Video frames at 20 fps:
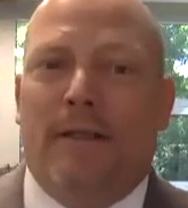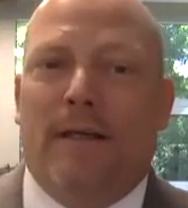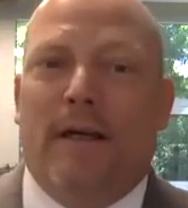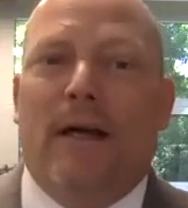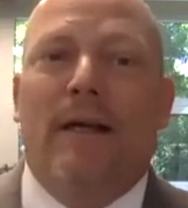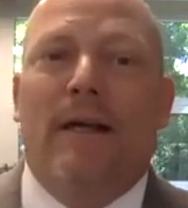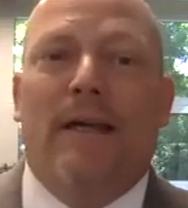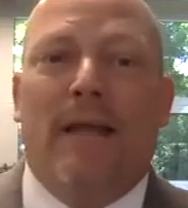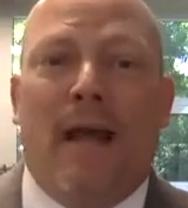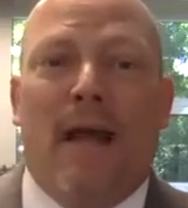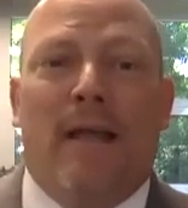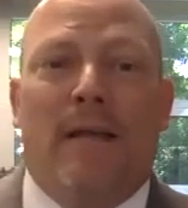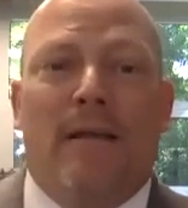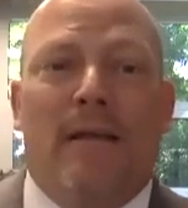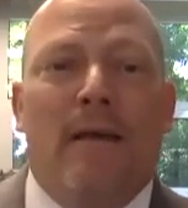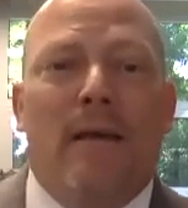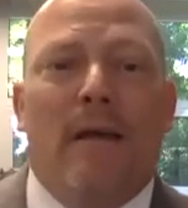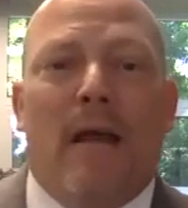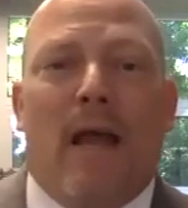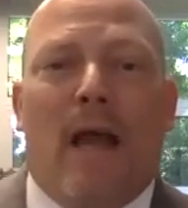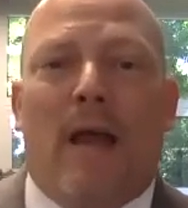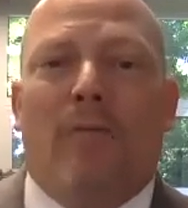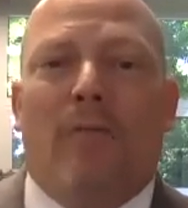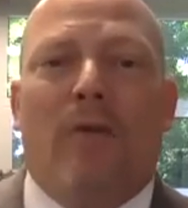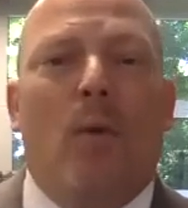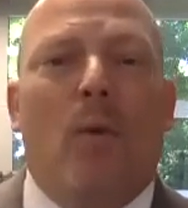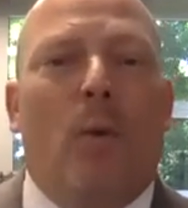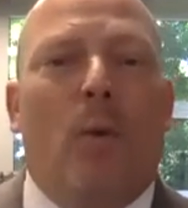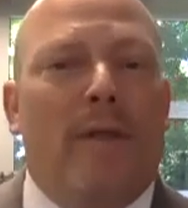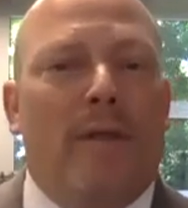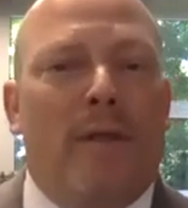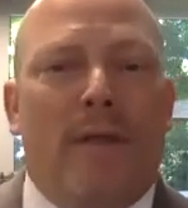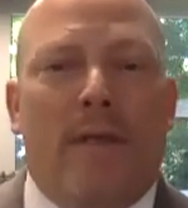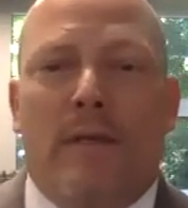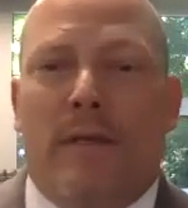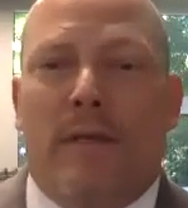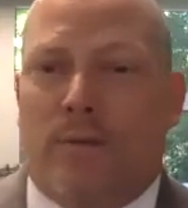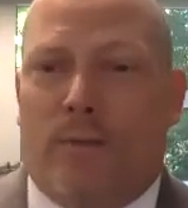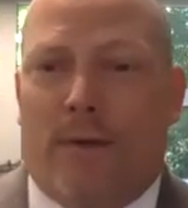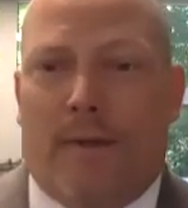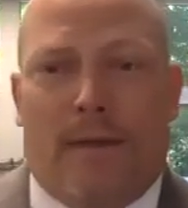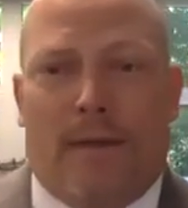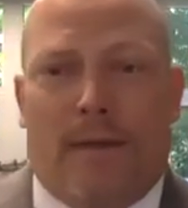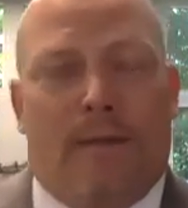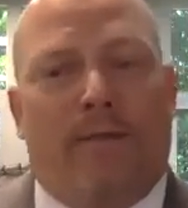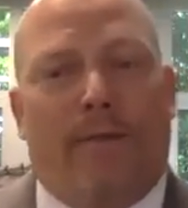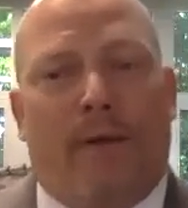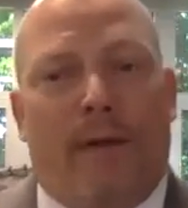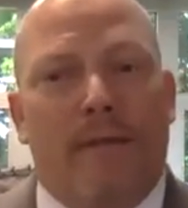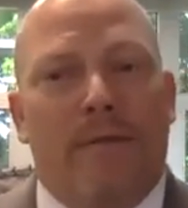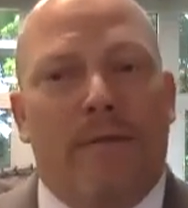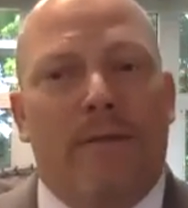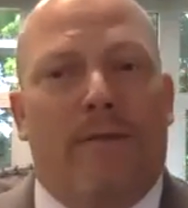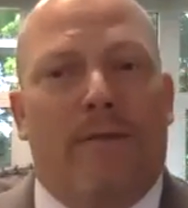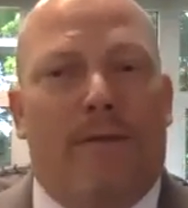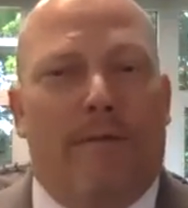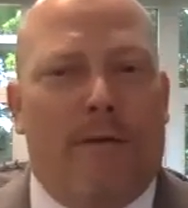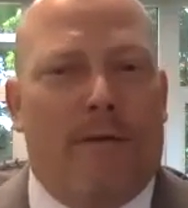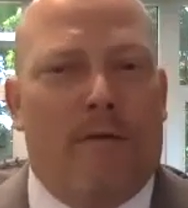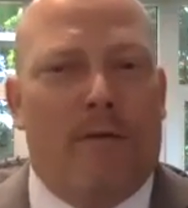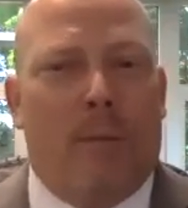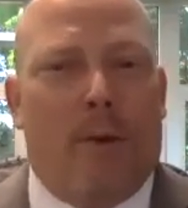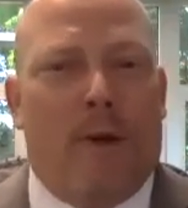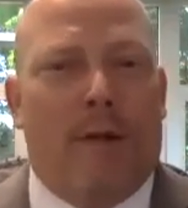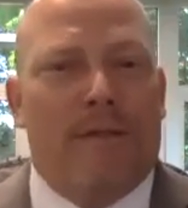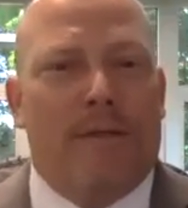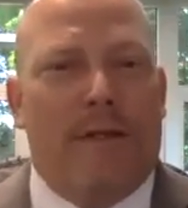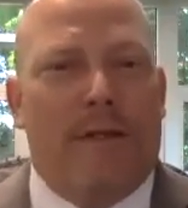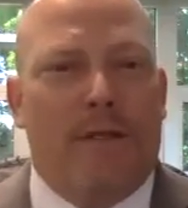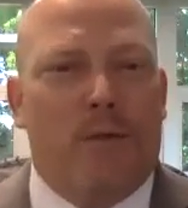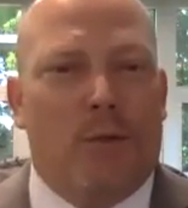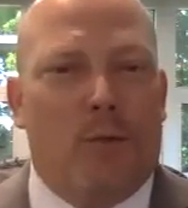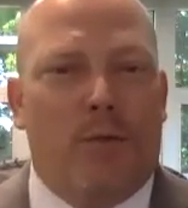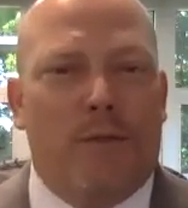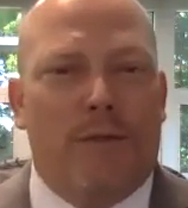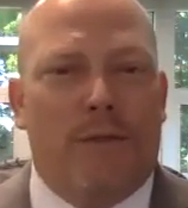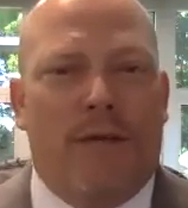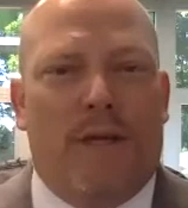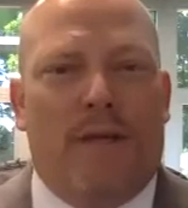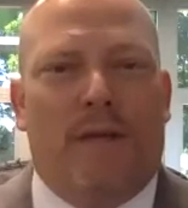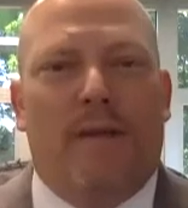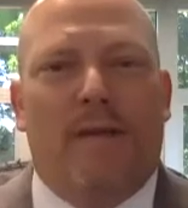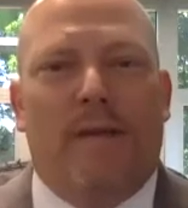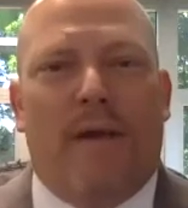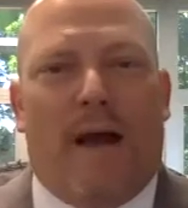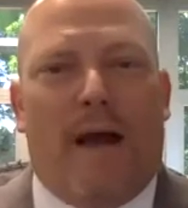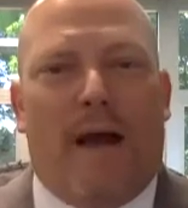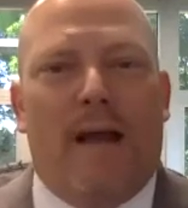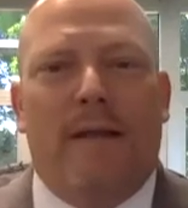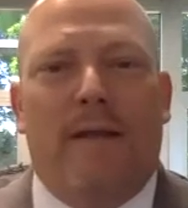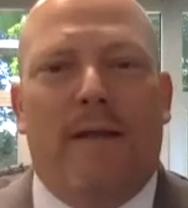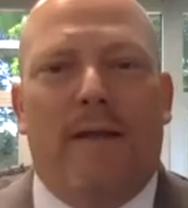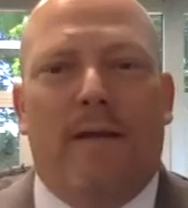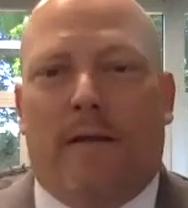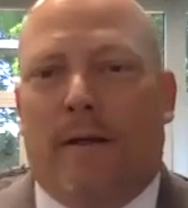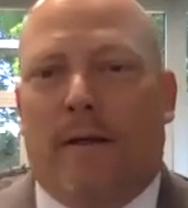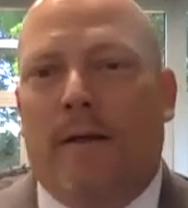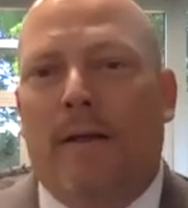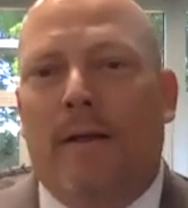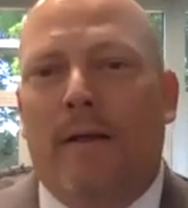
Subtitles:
Again, everyone in the district and the Friends of the Fairview Park City Schools kicked into high gear,